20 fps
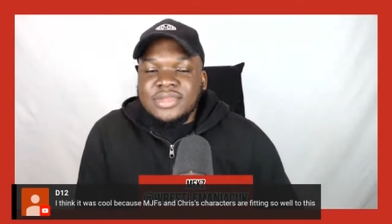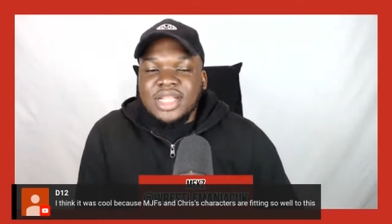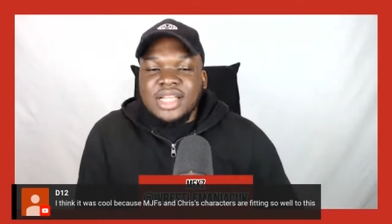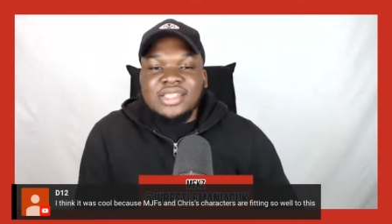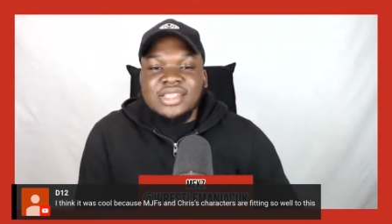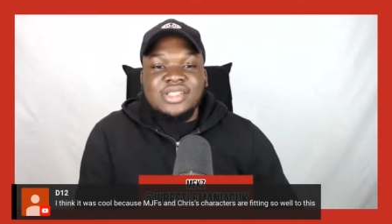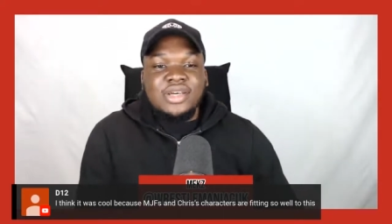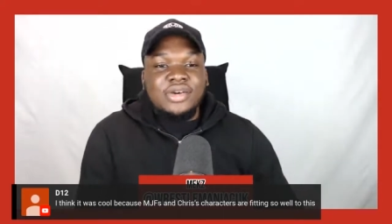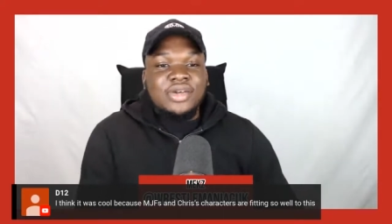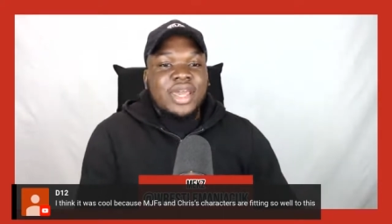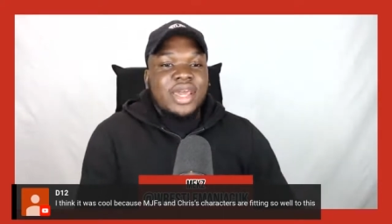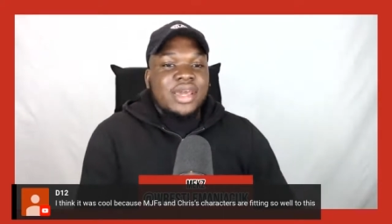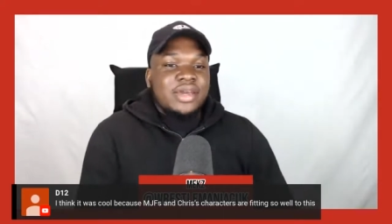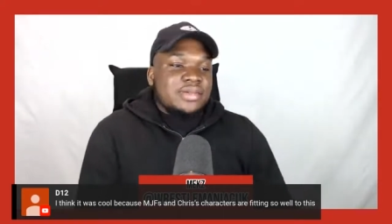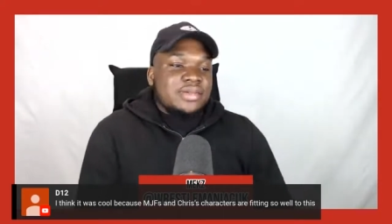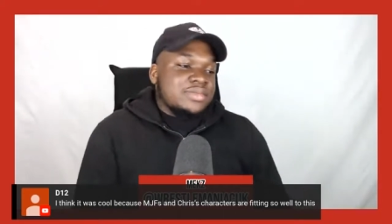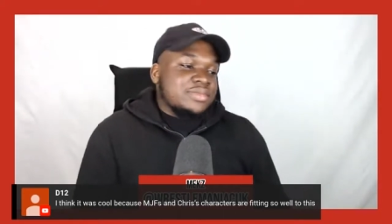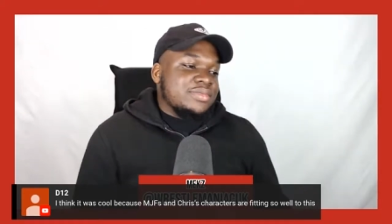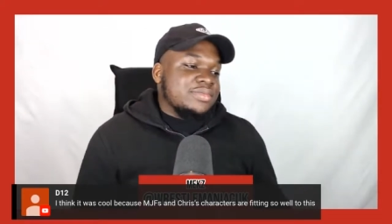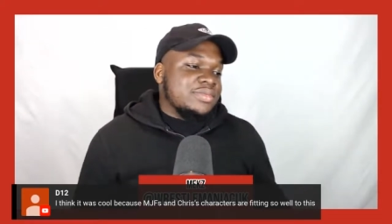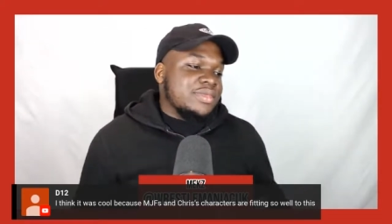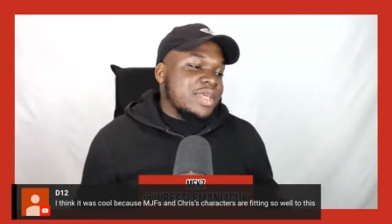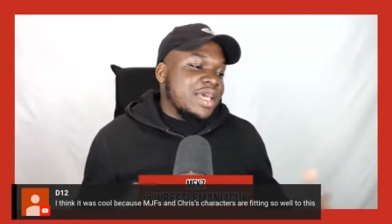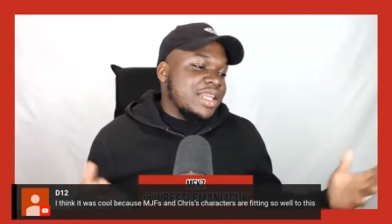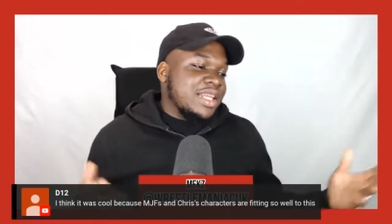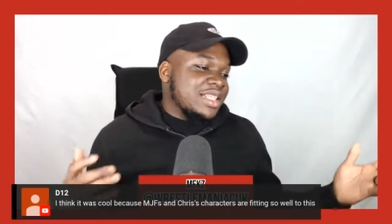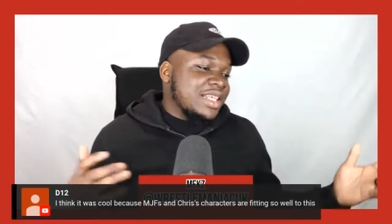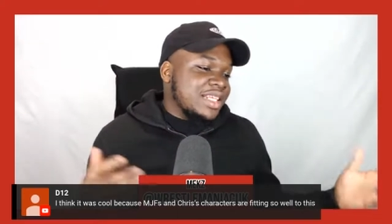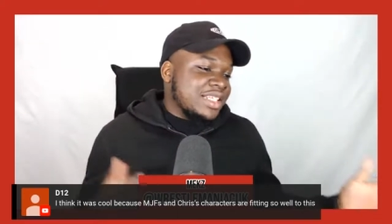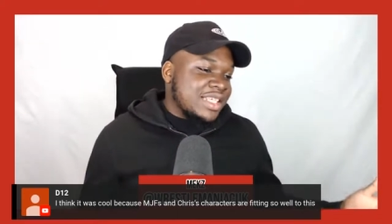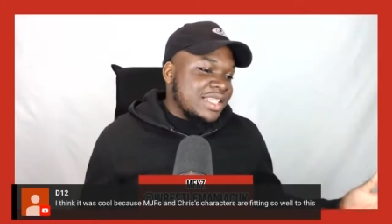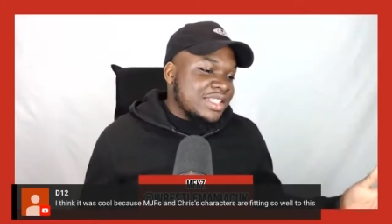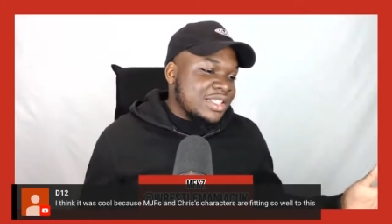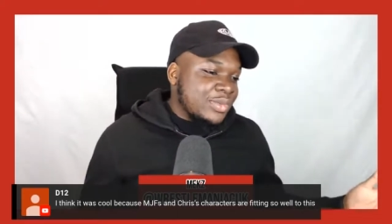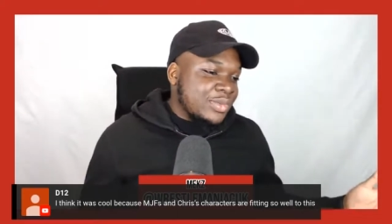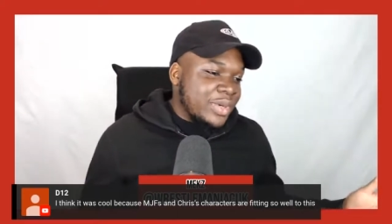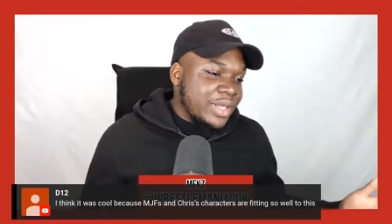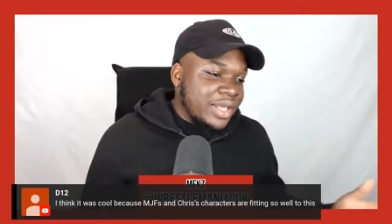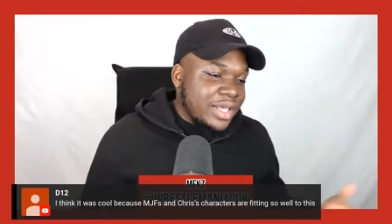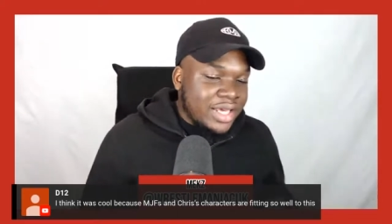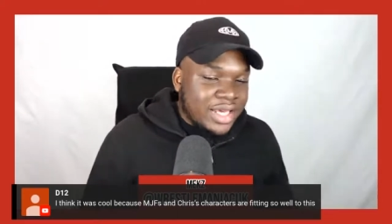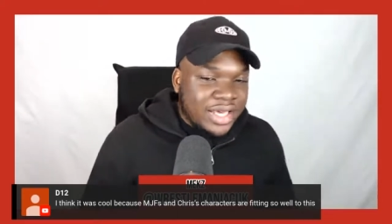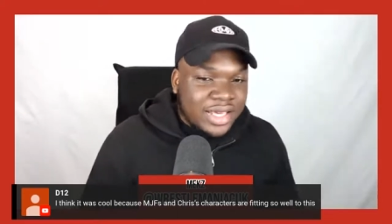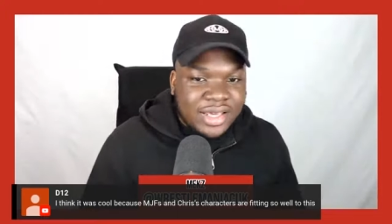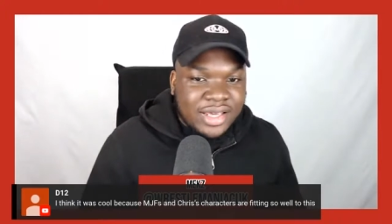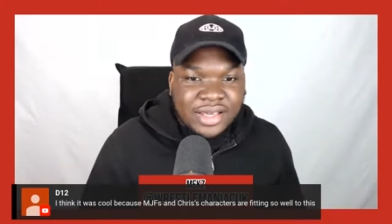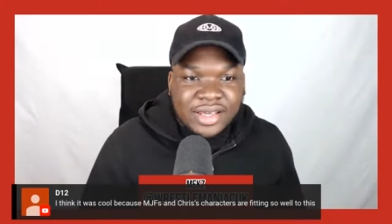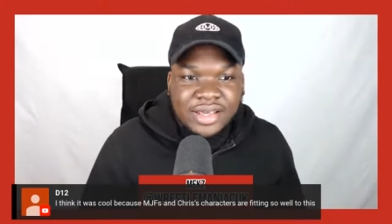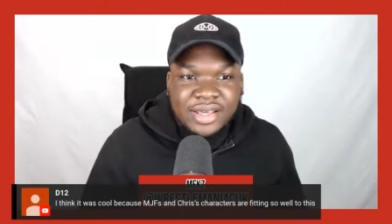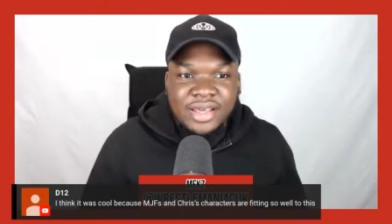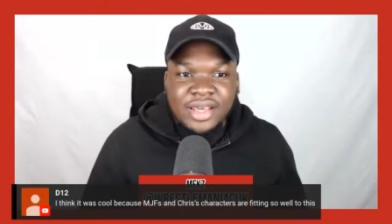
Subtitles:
So yeah, Eddie Dennis gets a win here.